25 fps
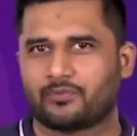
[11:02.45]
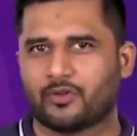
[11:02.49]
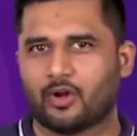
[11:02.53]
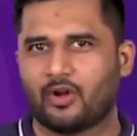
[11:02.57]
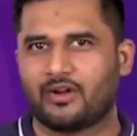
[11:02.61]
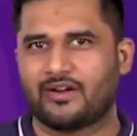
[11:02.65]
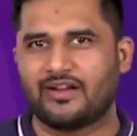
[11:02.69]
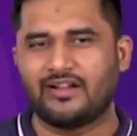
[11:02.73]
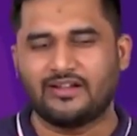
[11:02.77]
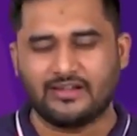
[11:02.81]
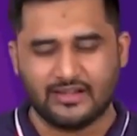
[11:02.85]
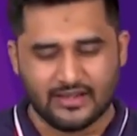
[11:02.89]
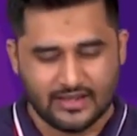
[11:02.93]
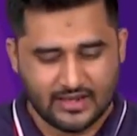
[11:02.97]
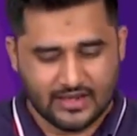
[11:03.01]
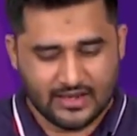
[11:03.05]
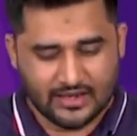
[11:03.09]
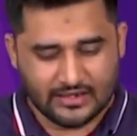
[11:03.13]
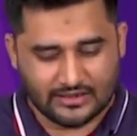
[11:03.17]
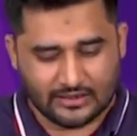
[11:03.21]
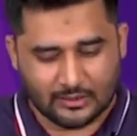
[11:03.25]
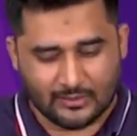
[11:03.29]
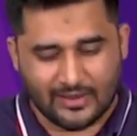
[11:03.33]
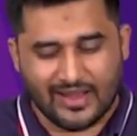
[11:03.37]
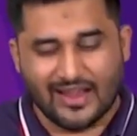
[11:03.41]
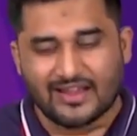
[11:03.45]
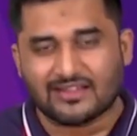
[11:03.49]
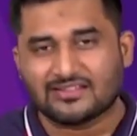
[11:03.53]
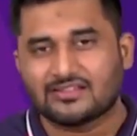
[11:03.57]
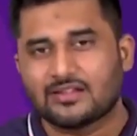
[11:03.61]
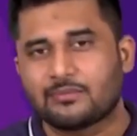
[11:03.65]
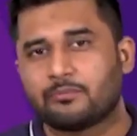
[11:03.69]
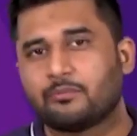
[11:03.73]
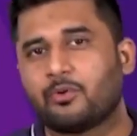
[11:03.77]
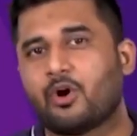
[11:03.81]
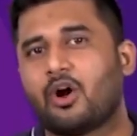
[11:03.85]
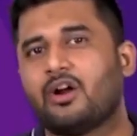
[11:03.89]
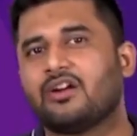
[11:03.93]
All right, now as
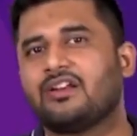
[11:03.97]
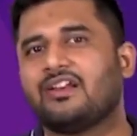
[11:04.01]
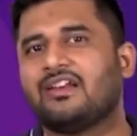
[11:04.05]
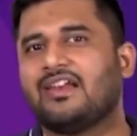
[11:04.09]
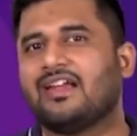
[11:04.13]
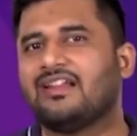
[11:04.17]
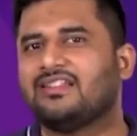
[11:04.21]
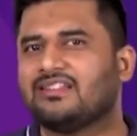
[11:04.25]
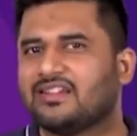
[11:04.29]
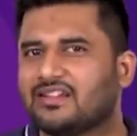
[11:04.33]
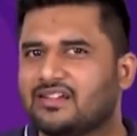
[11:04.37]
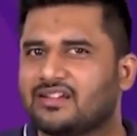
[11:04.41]
the bond length